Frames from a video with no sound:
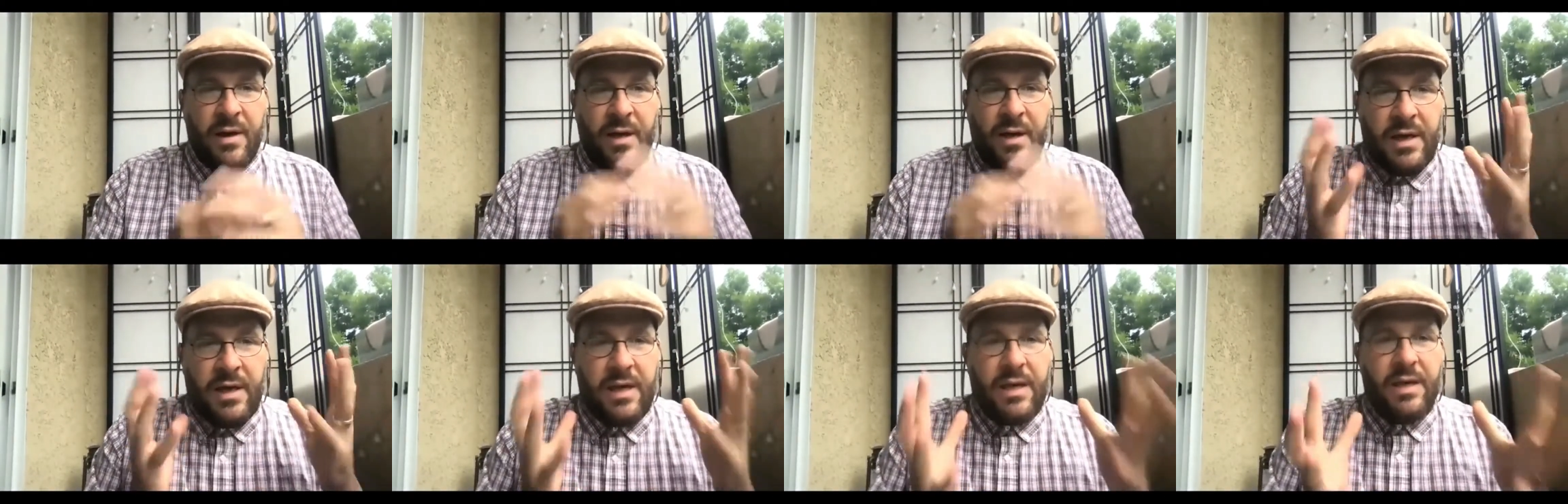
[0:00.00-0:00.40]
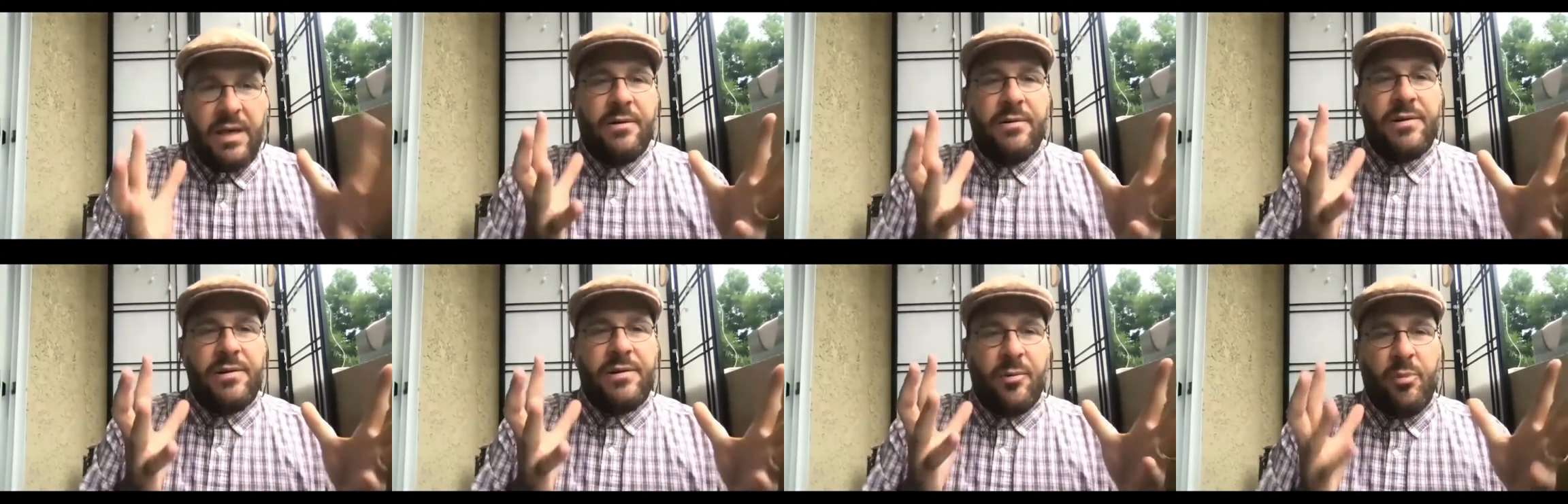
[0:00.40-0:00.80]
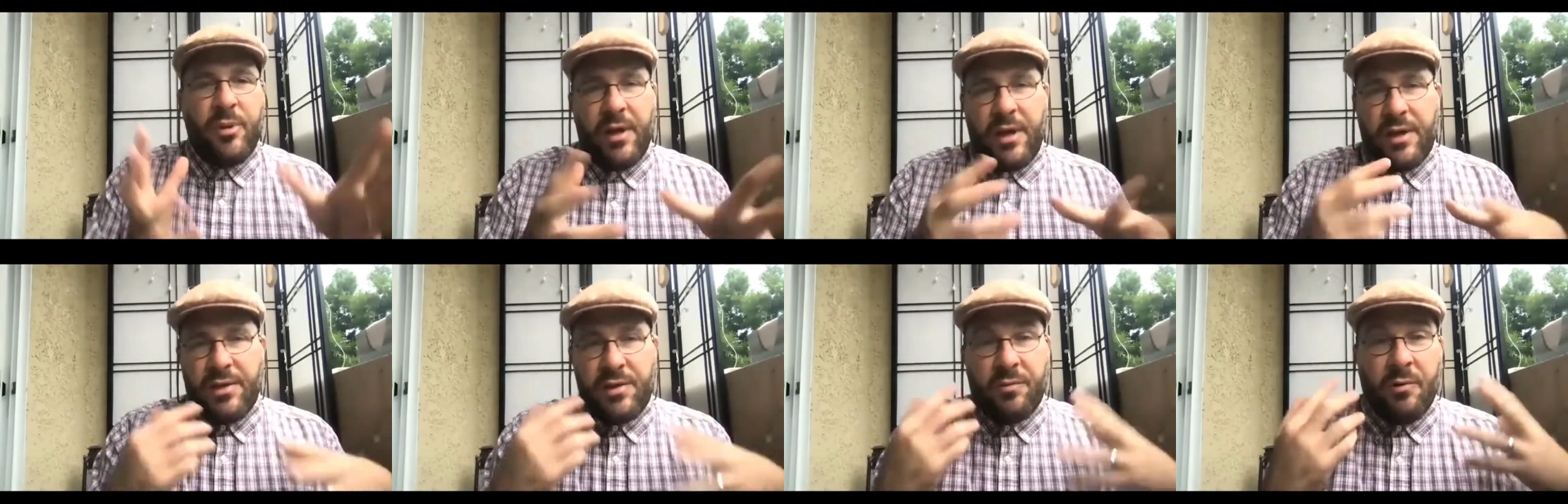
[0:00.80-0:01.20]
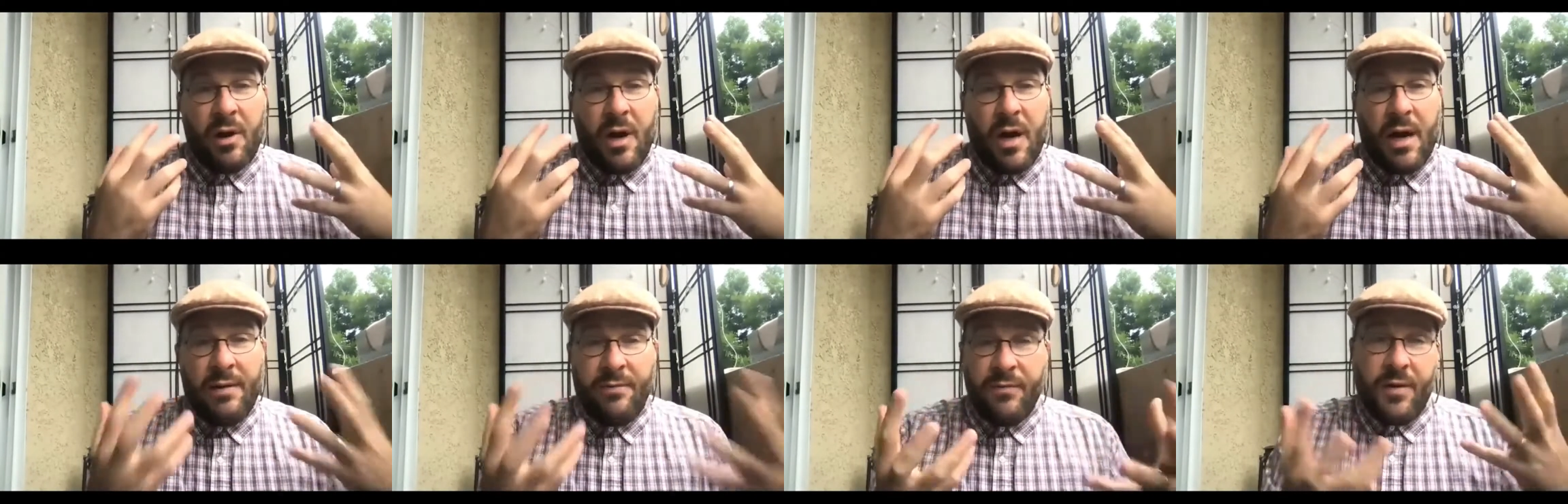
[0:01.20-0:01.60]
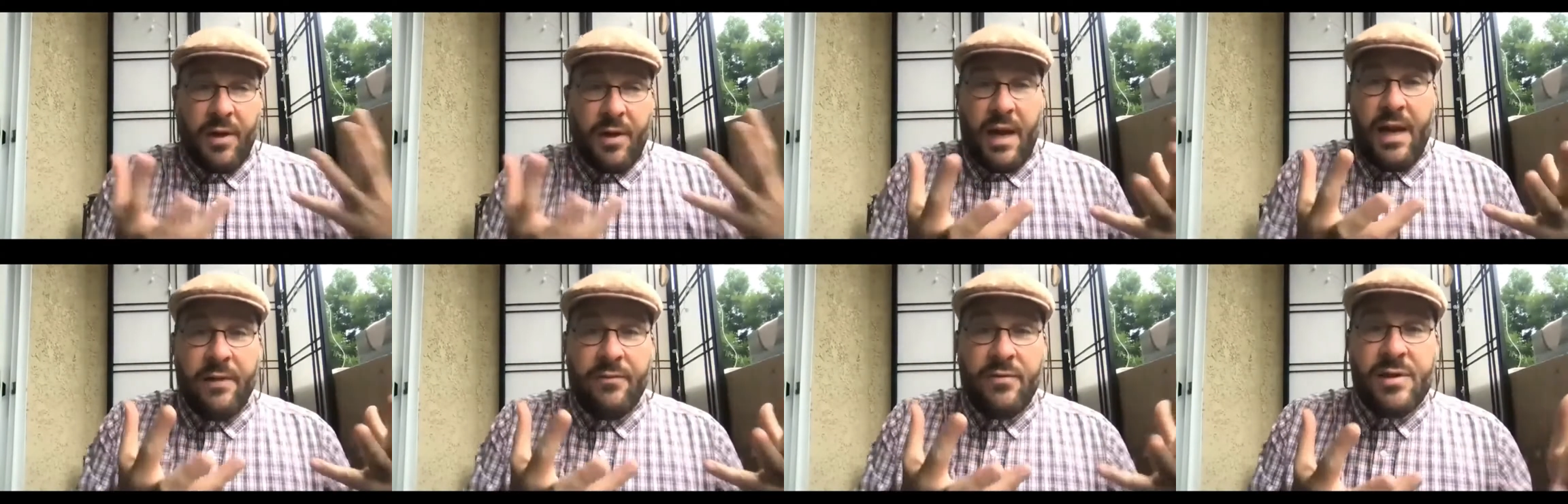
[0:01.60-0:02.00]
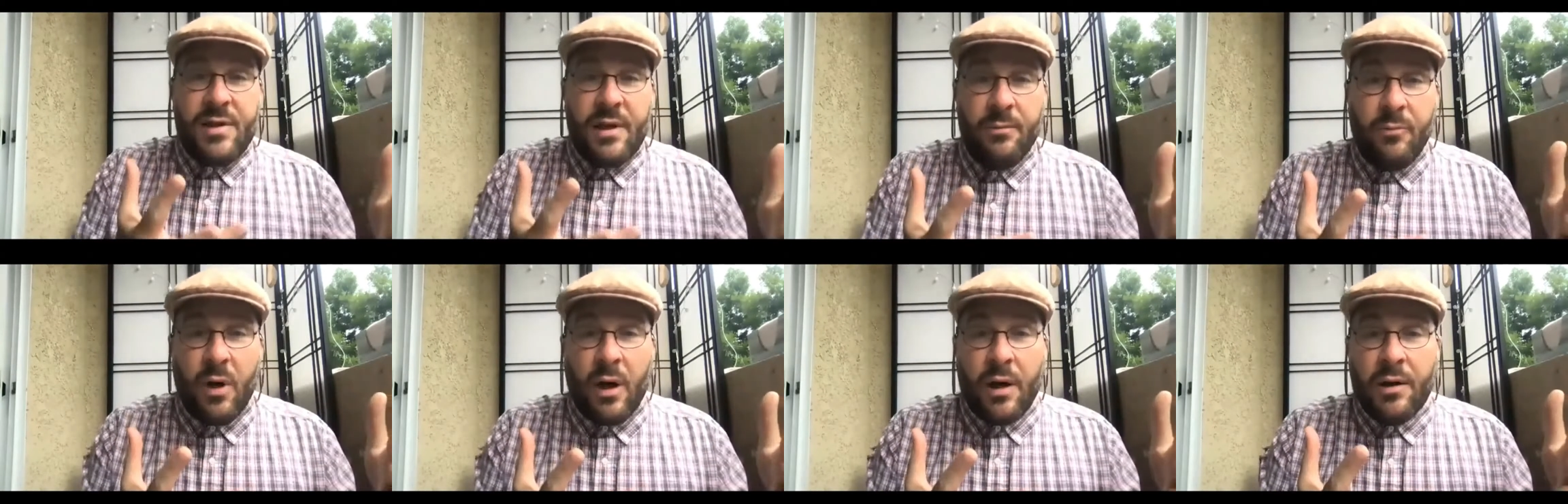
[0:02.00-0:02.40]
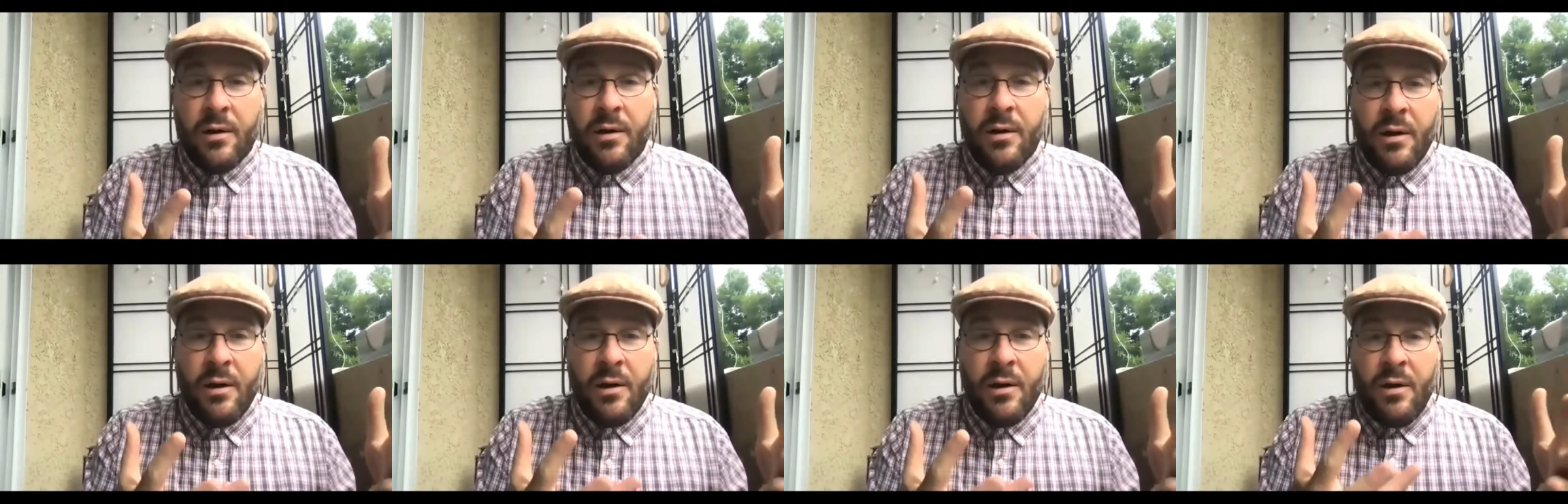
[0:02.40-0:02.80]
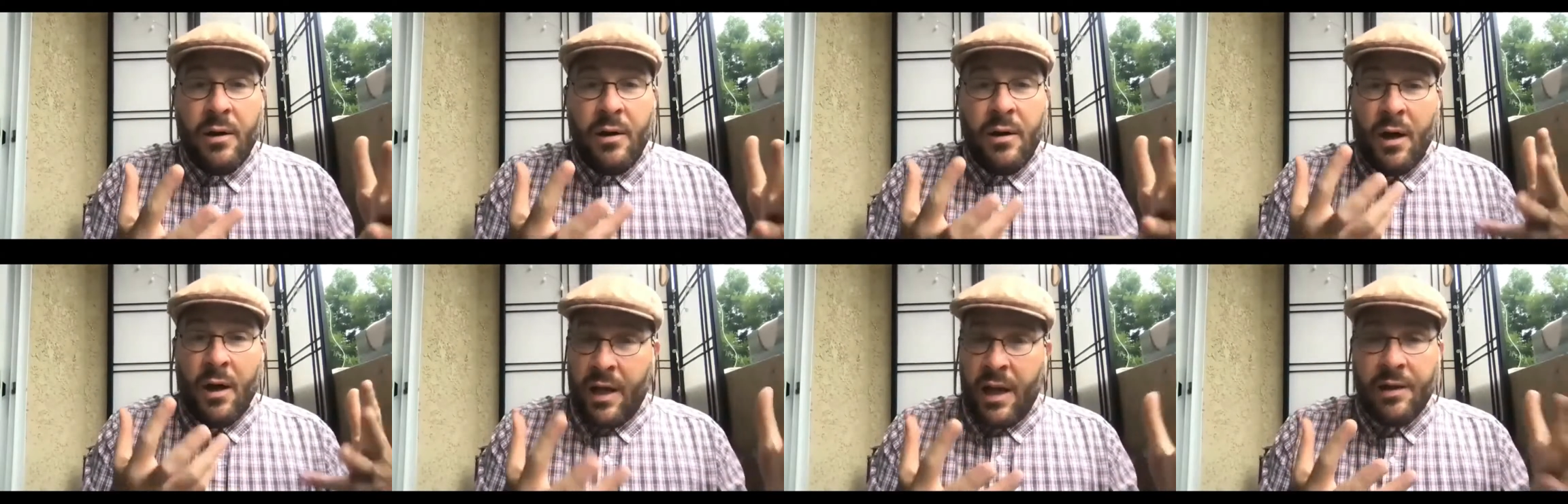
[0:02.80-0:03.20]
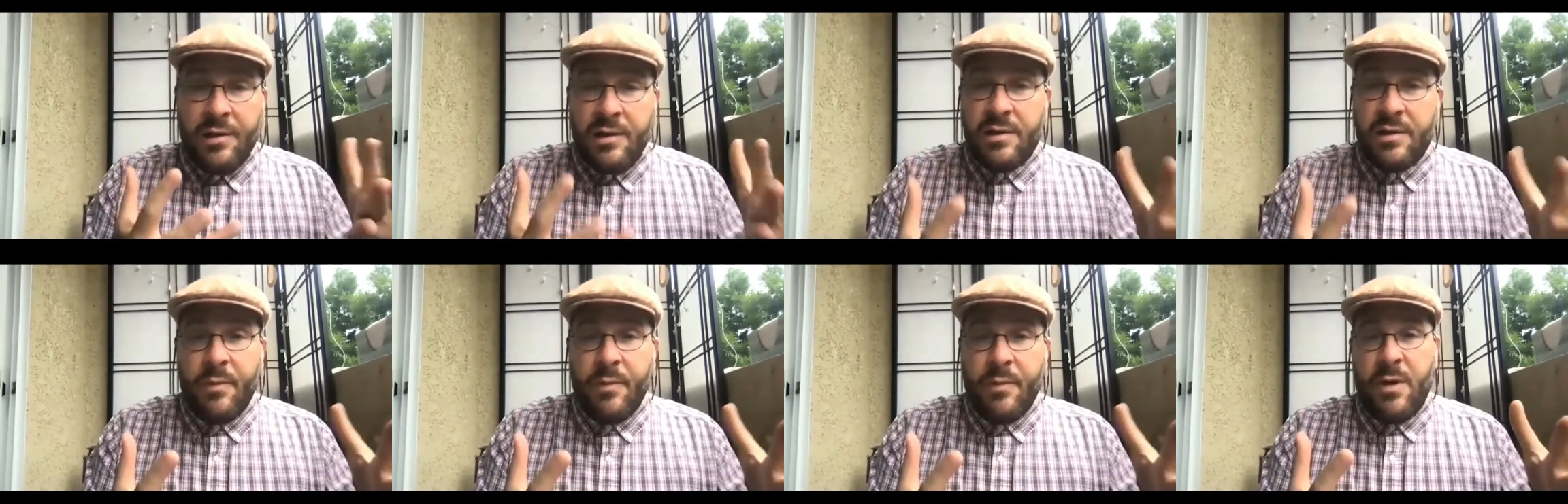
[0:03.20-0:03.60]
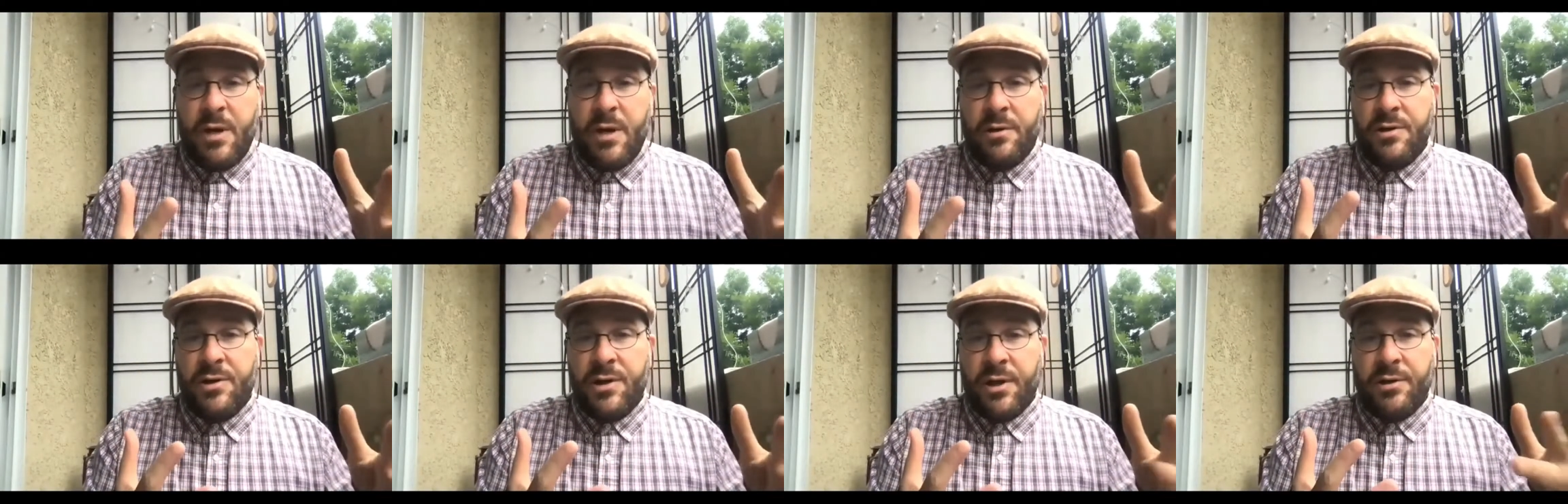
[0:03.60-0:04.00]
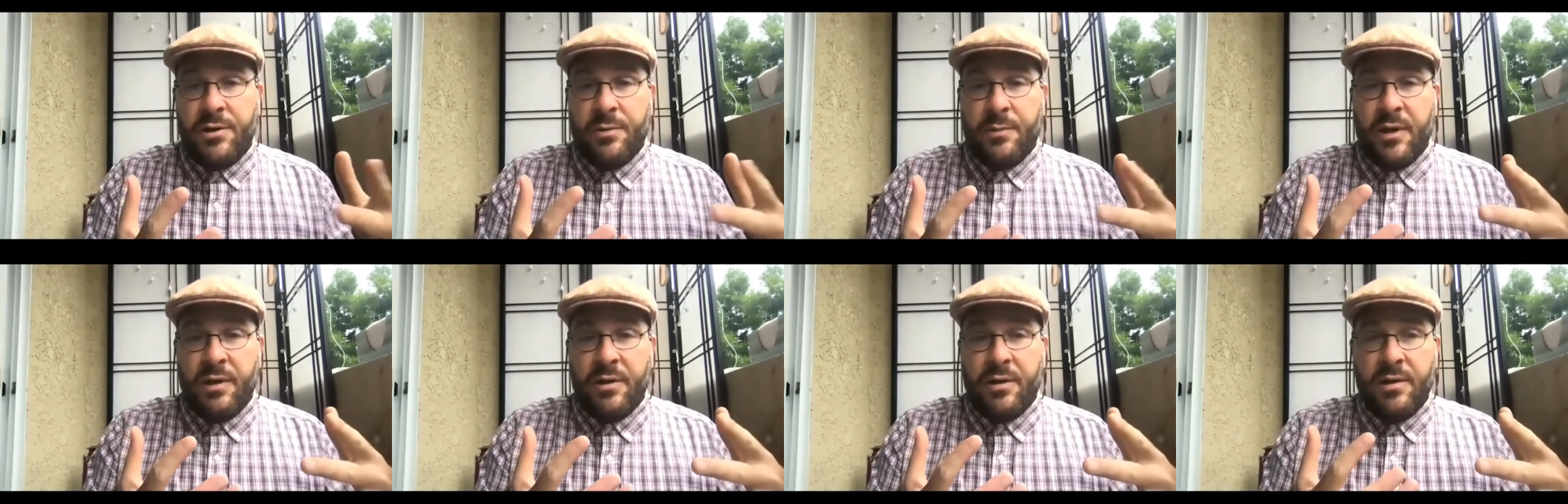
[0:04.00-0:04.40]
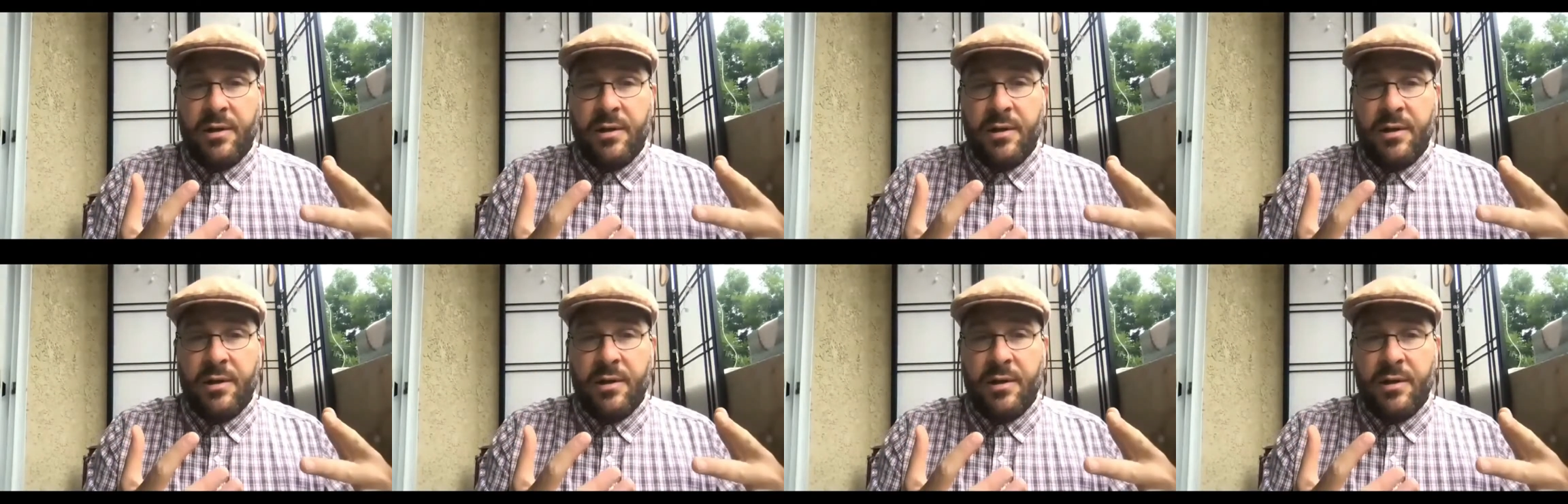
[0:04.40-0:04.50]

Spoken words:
Here's a place where I forgave someone against my better judgment,